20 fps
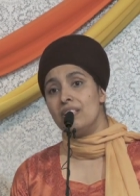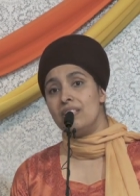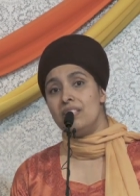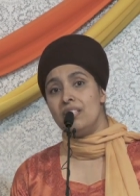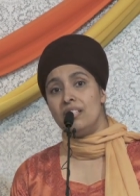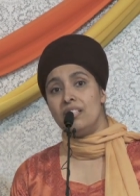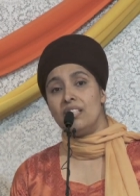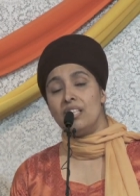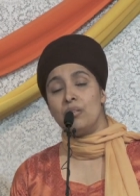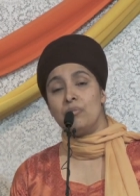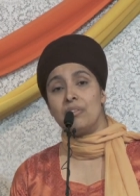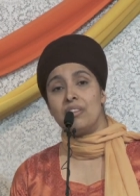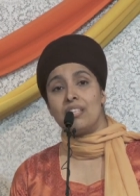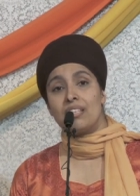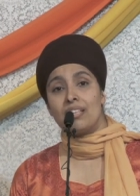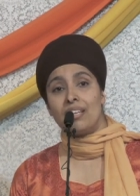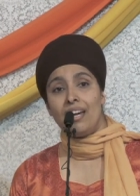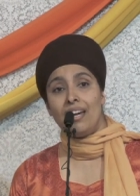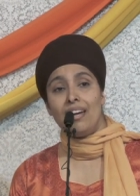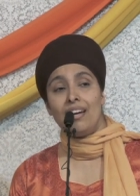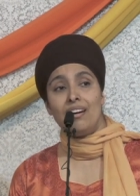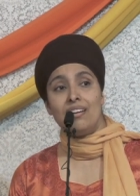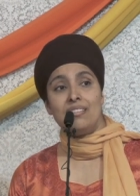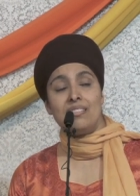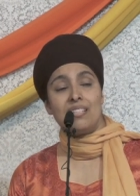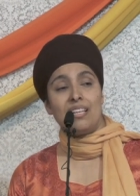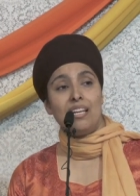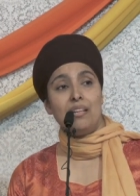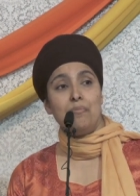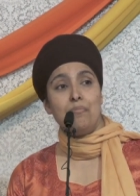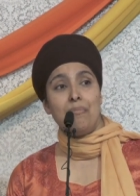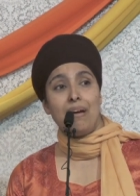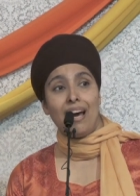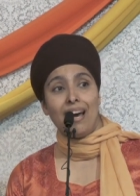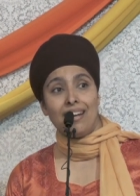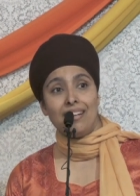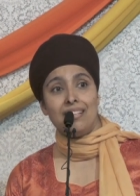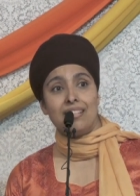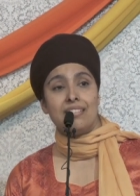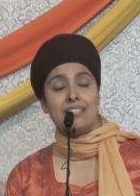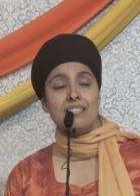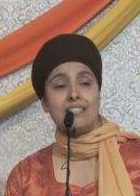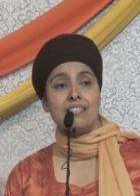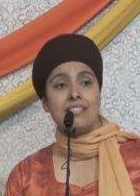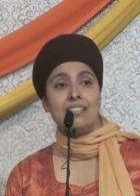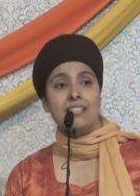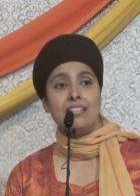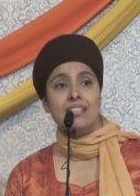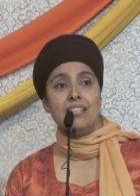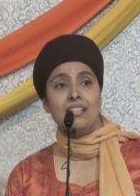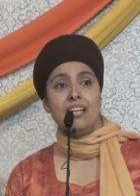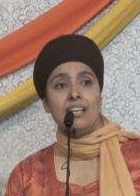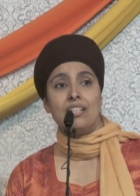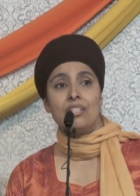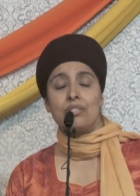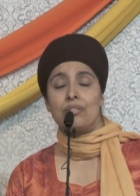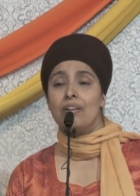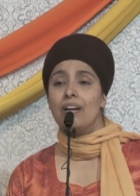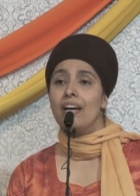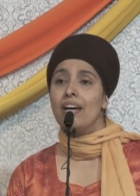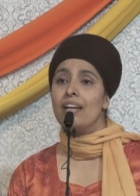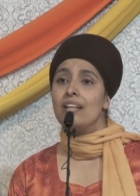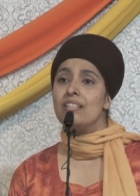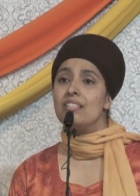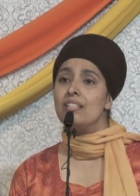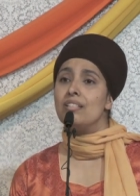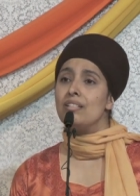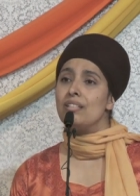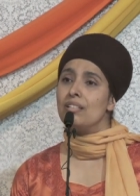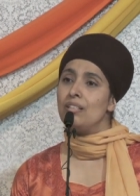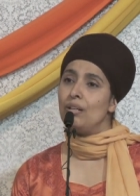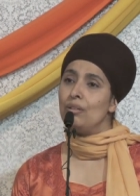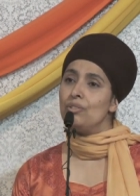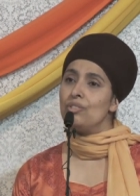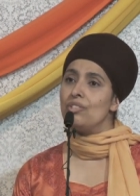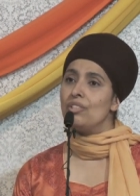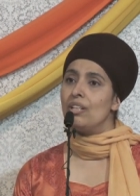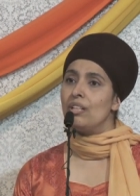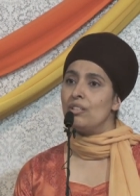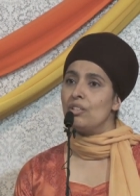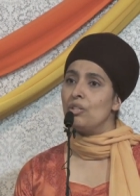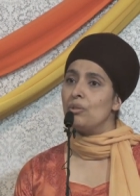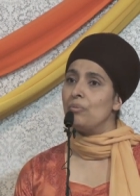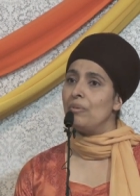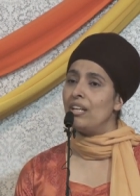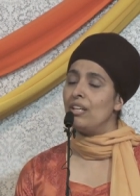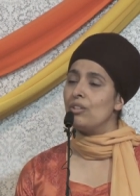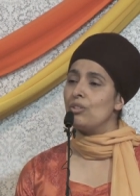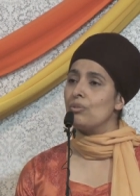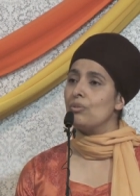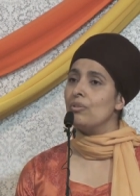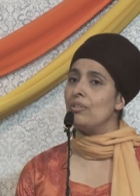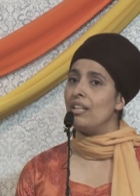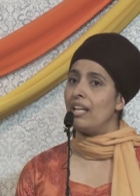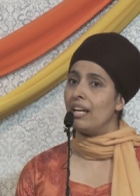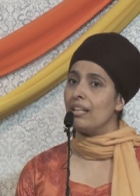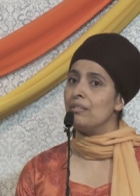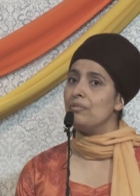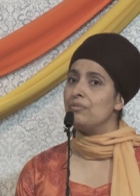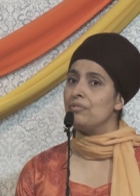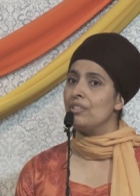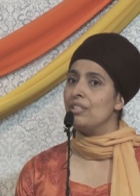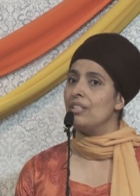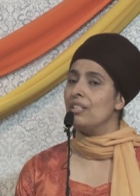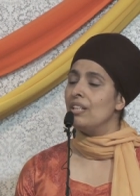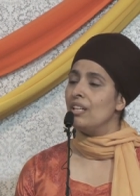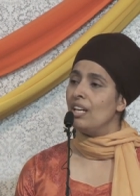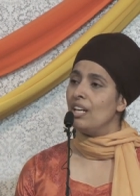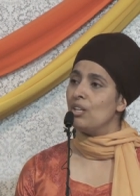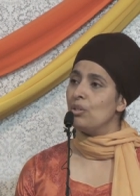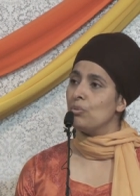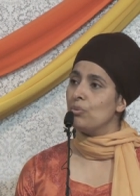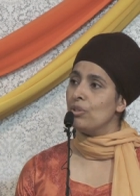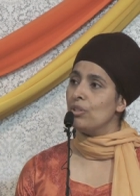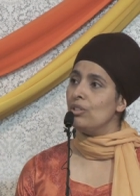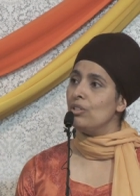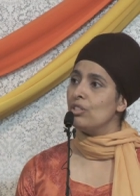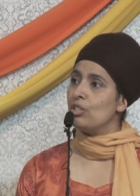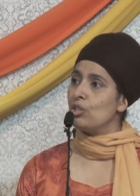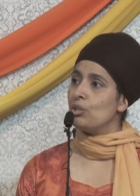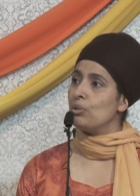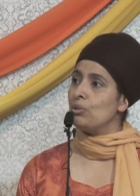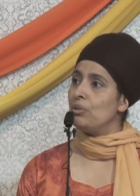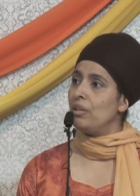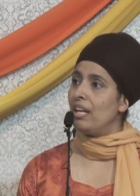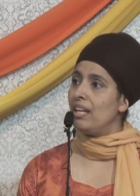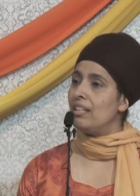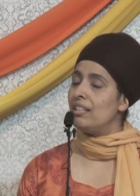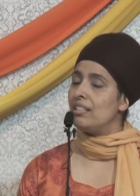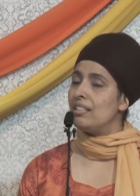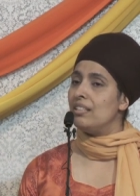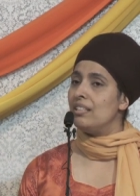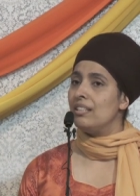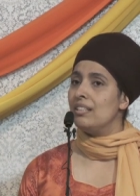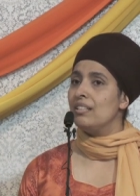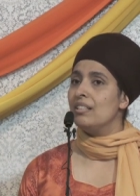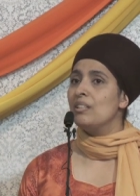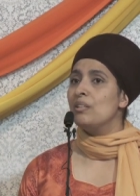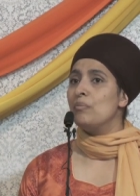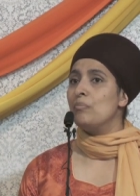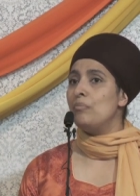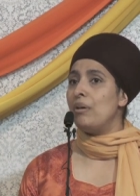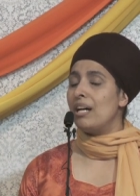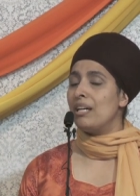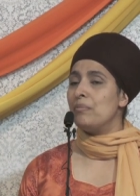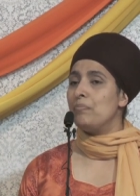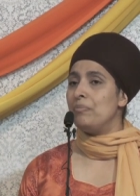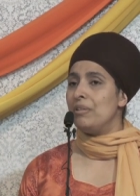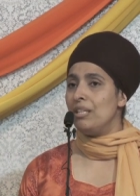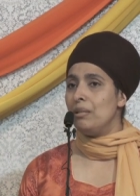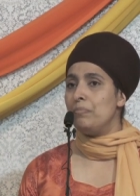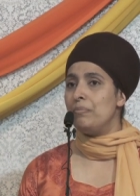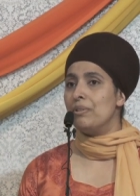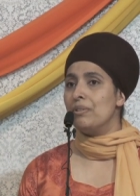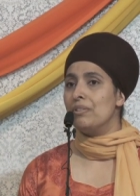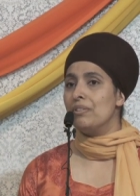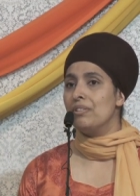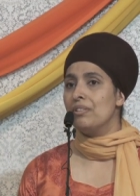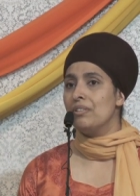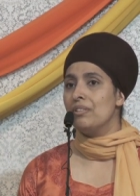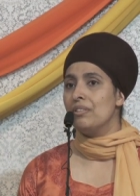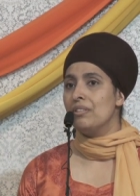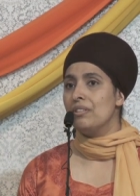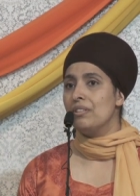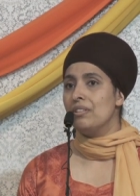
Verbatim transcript: dealing with the chaos and madness and trying to negotiate your way through life in a world created by people